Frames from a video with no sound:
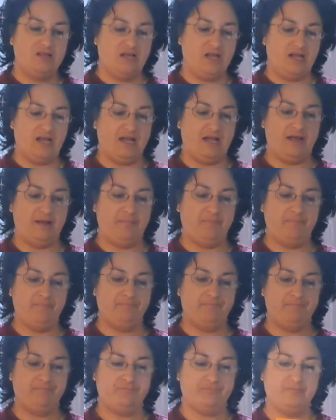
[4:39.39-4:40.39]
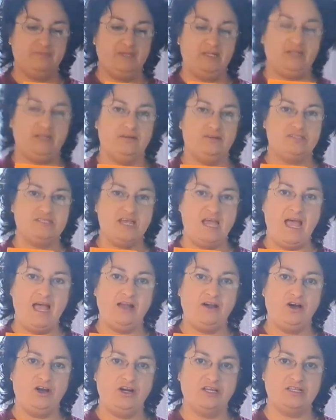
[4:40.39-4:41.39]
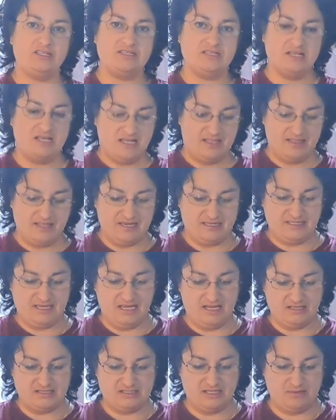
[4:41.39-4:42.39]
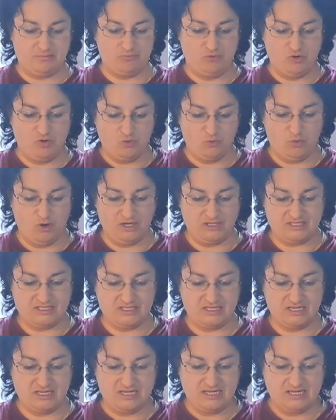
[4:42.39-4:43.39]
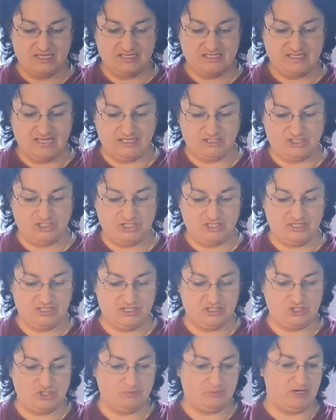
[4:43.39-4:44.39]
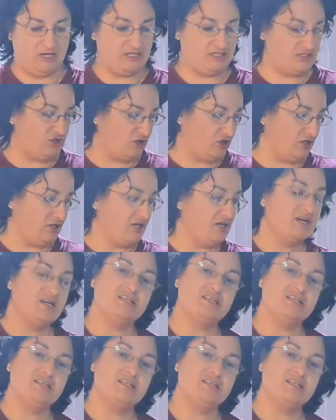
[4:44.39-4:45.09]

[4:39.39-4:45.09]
tag on it that tells them what section it needs to be entered on.